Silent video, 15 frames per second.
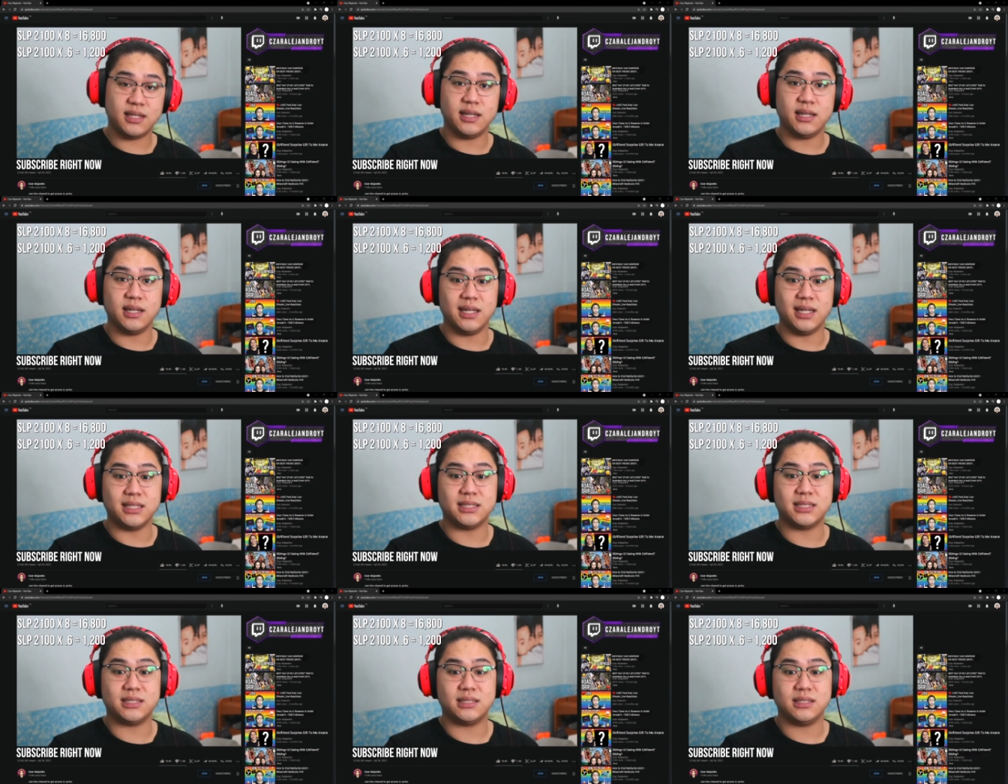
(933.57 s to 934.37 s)

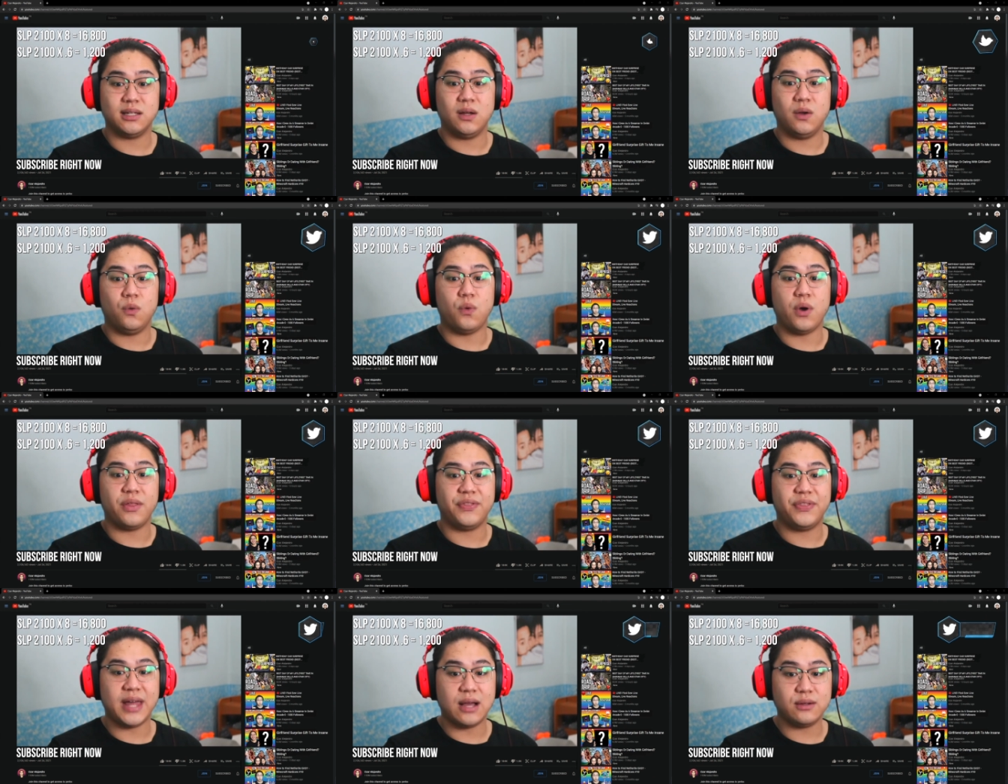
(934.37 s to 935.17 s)
it's
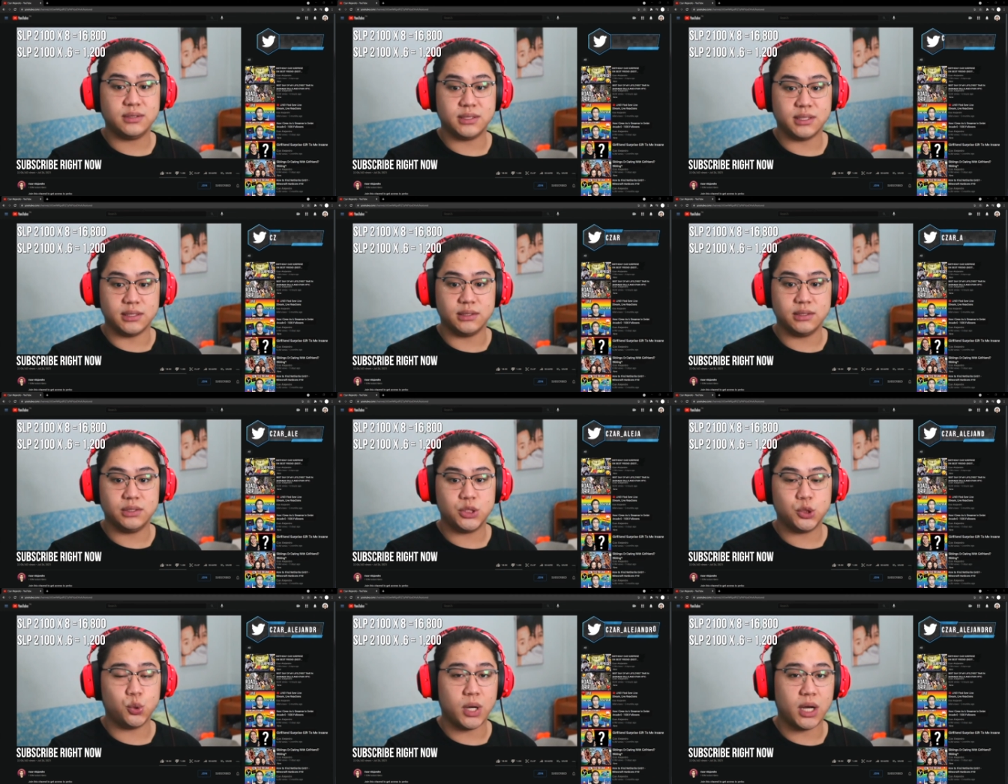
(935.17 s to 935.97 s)

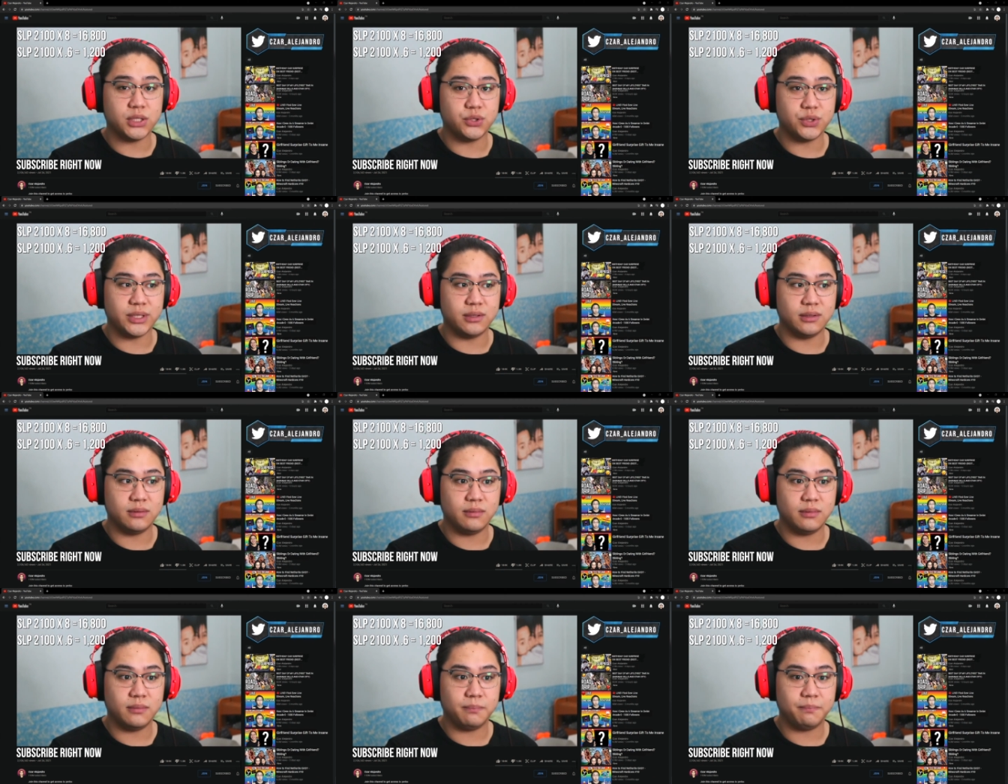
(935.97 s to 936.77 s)
1,200
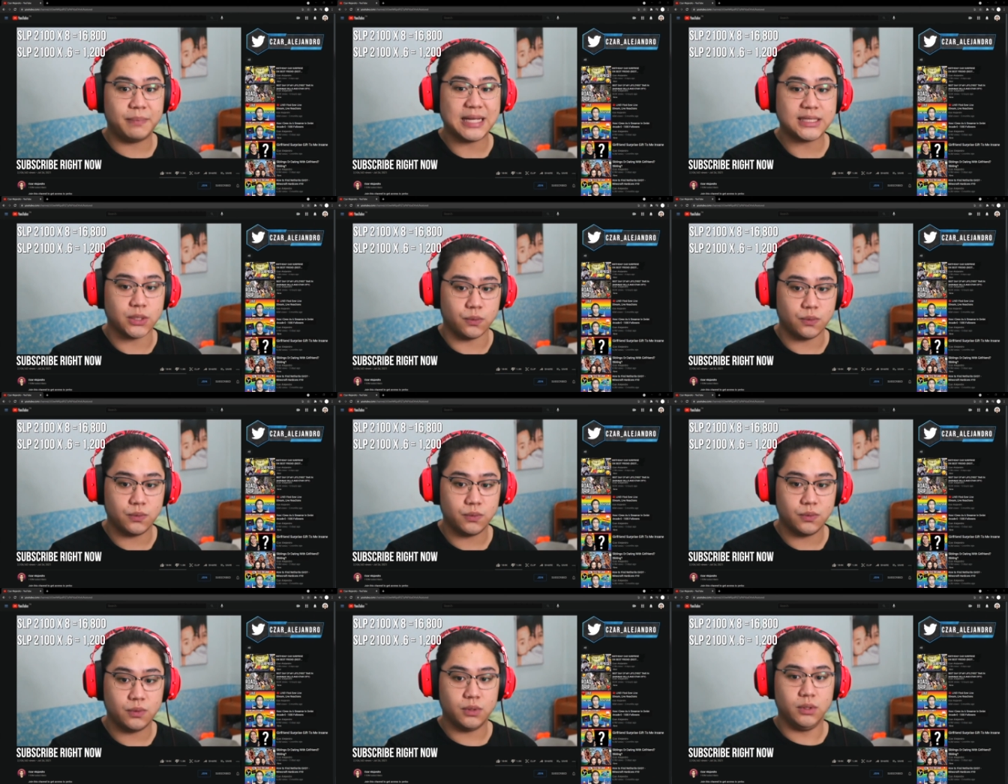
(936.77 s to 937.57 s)
peso,
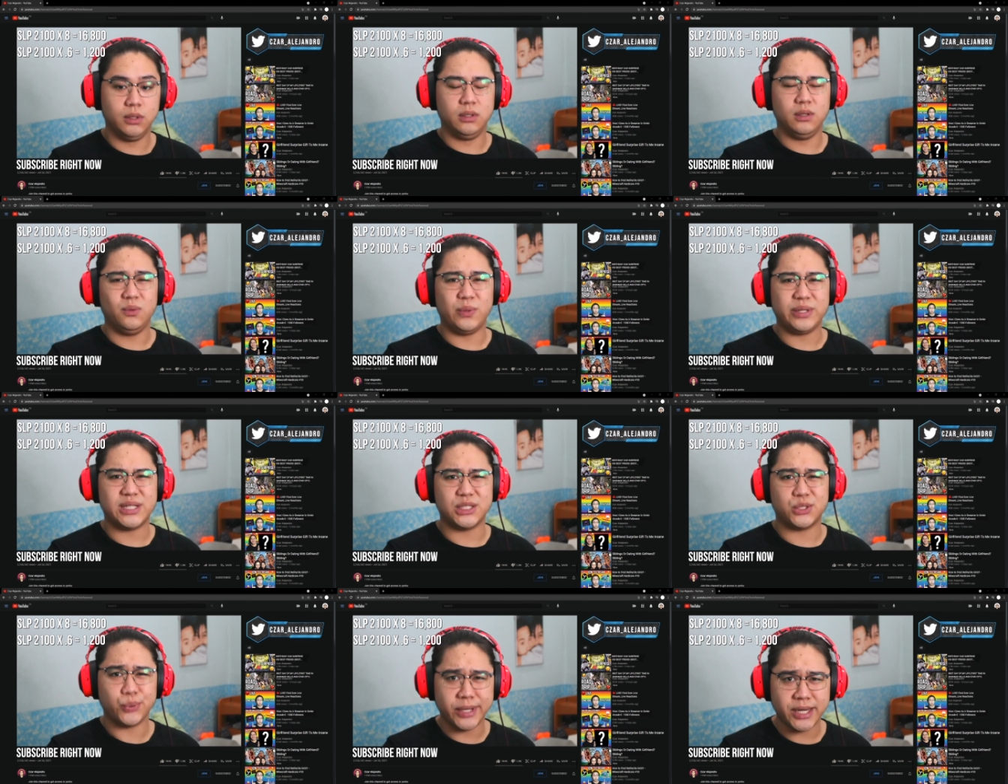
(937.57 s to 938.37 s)
which
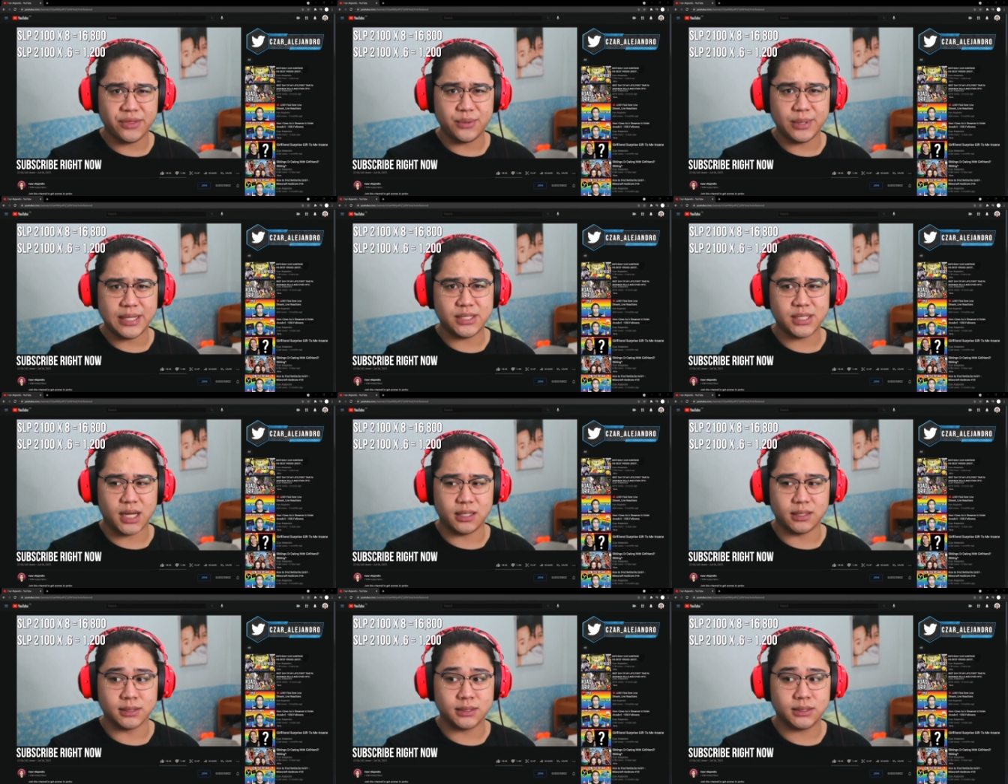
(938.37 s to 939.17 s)
is
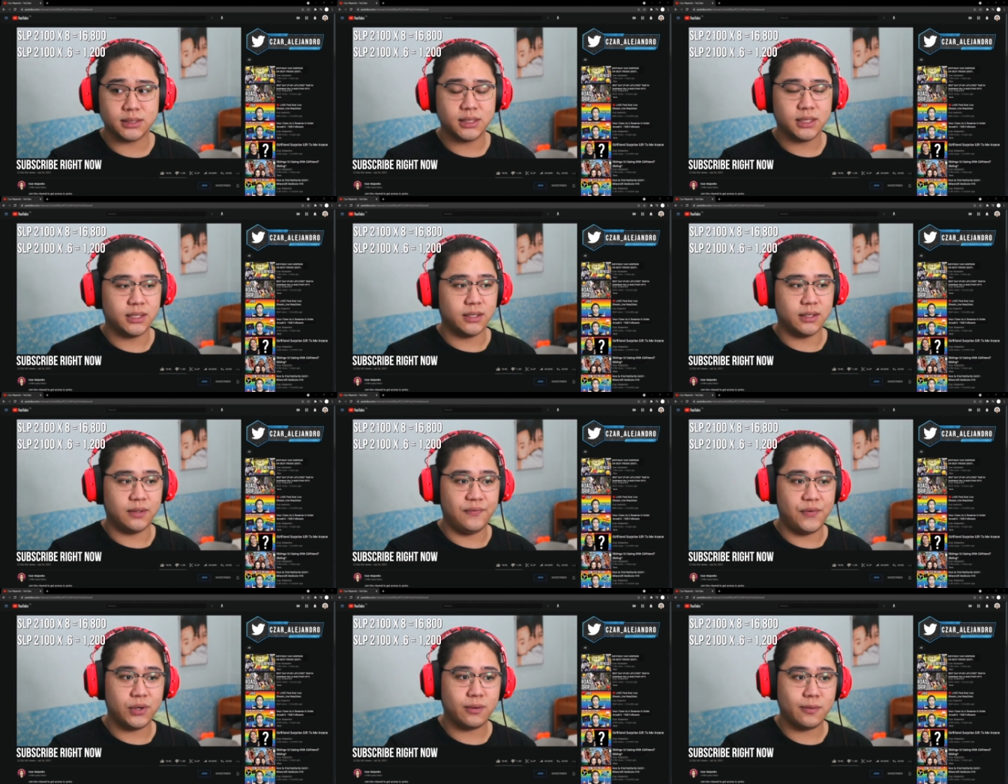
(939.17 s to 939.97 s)
$23.
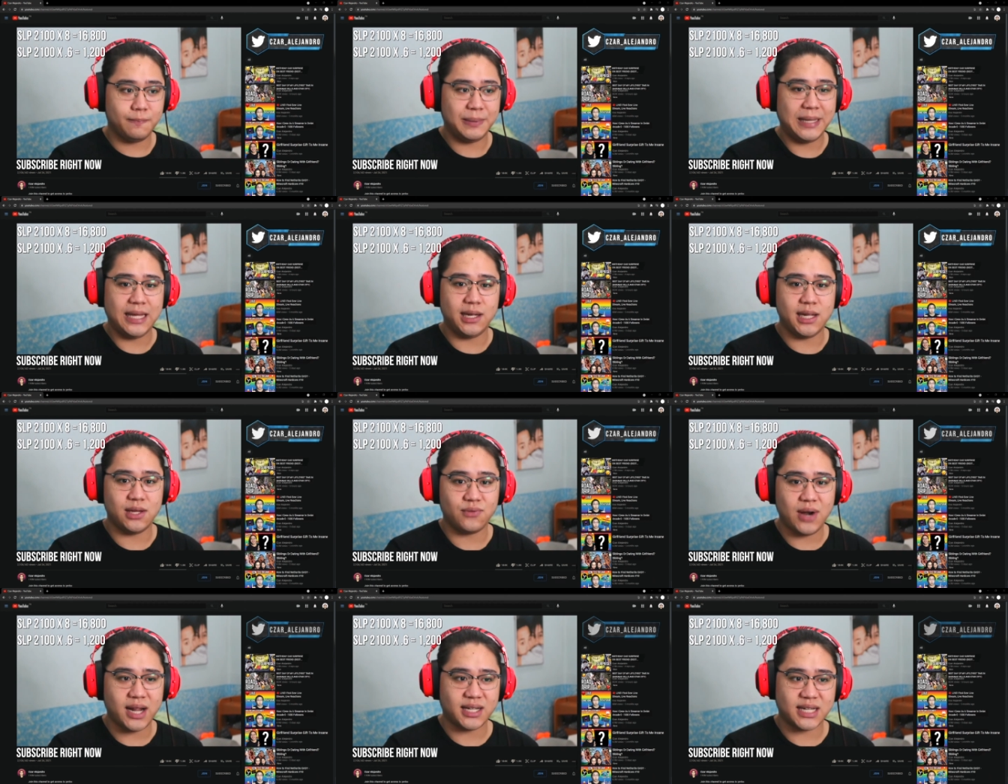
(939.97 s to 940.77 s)
If you're complaining
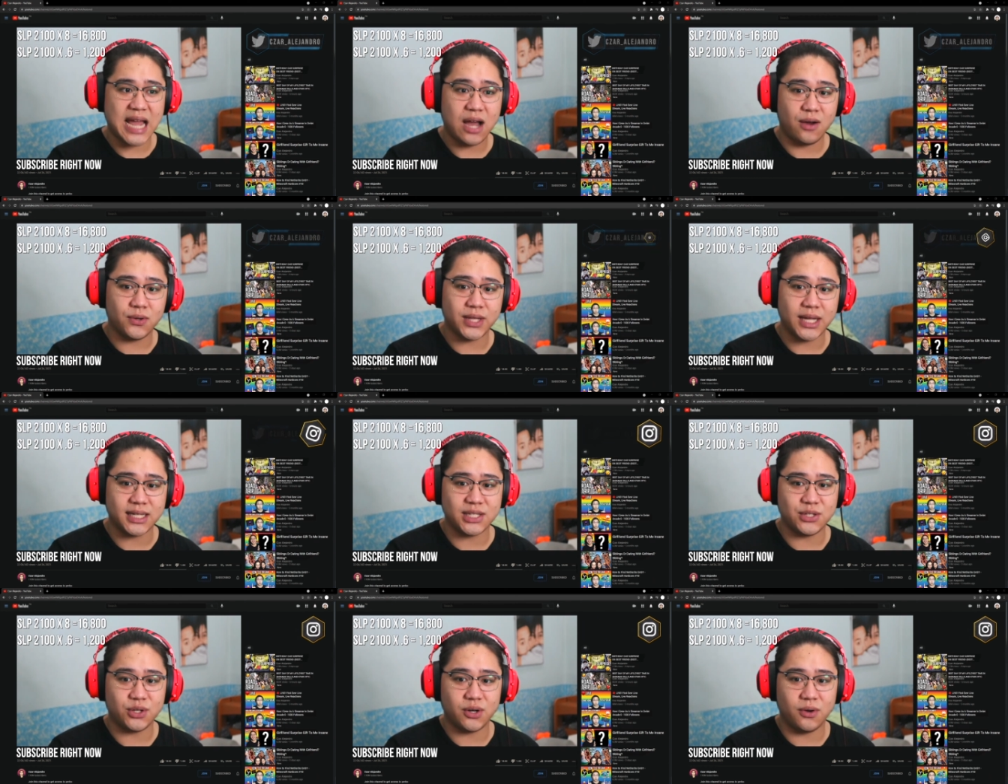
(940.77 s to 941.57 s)
right now that
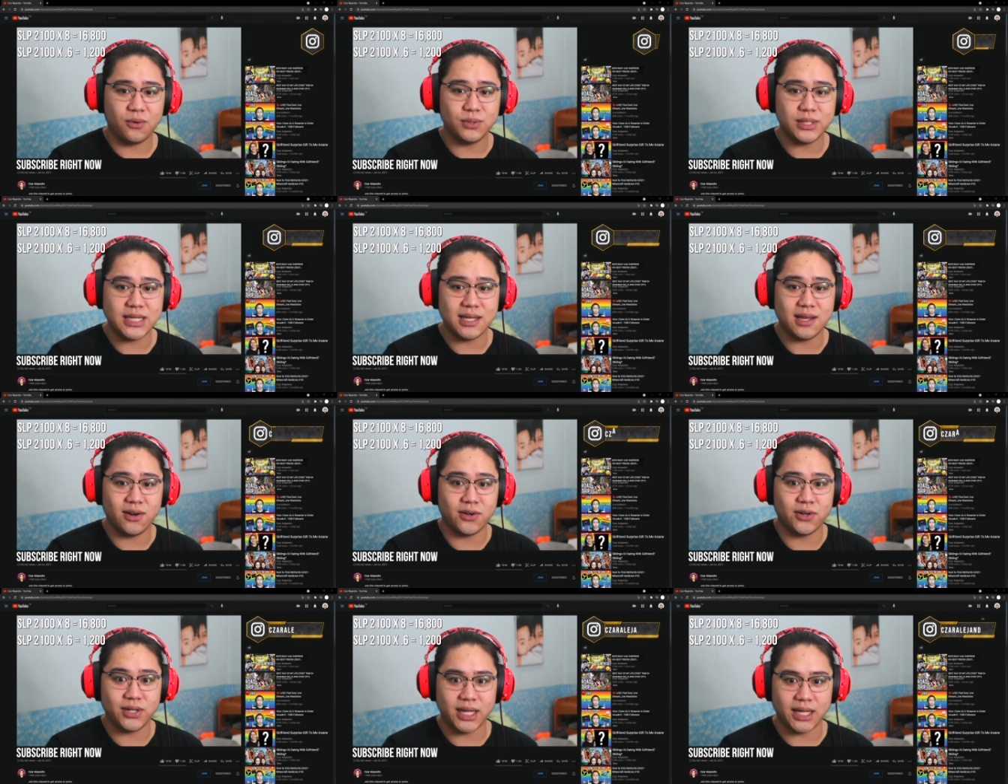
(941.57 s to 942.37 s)
you're only
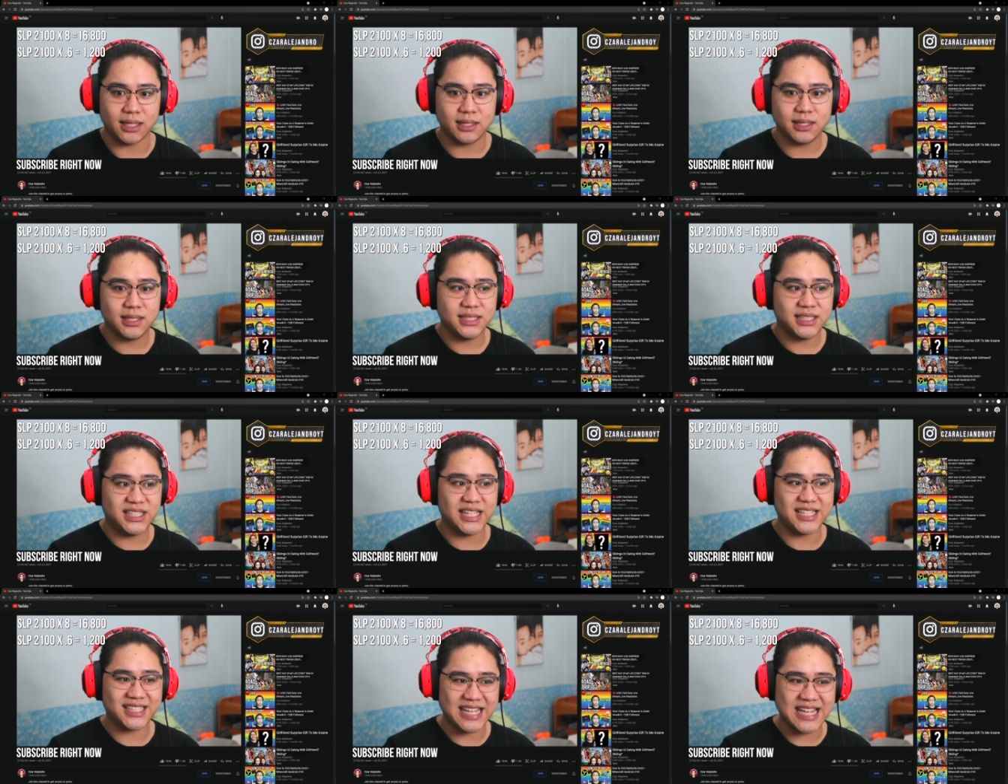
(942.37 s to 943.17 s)
earning
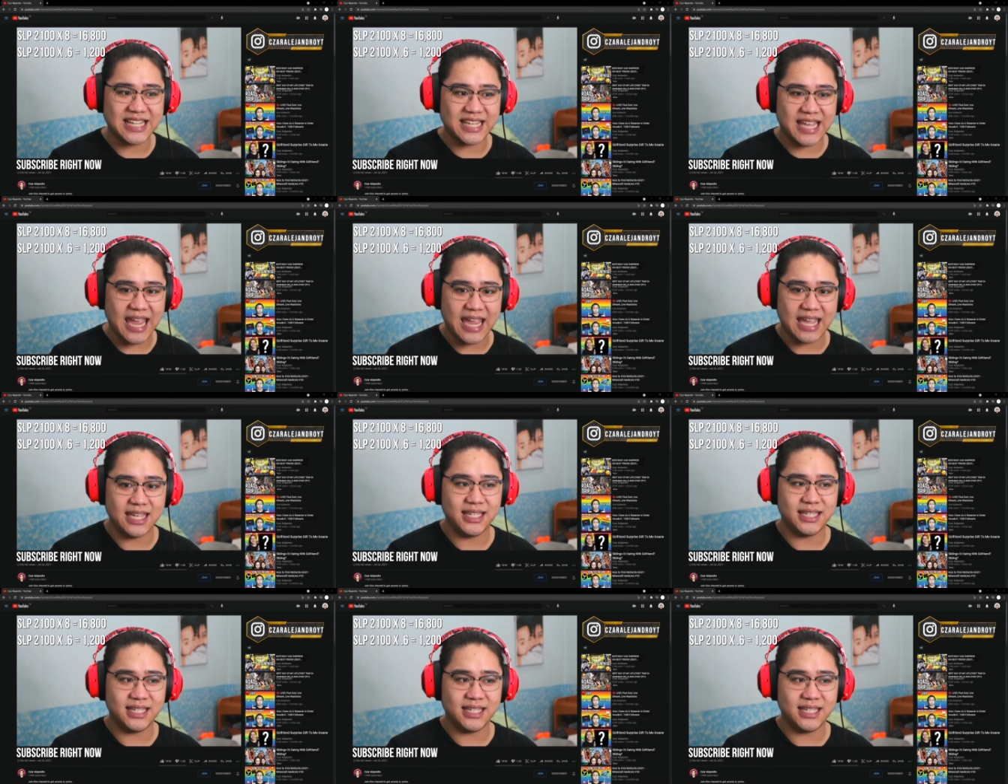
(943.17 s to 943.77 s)
16k,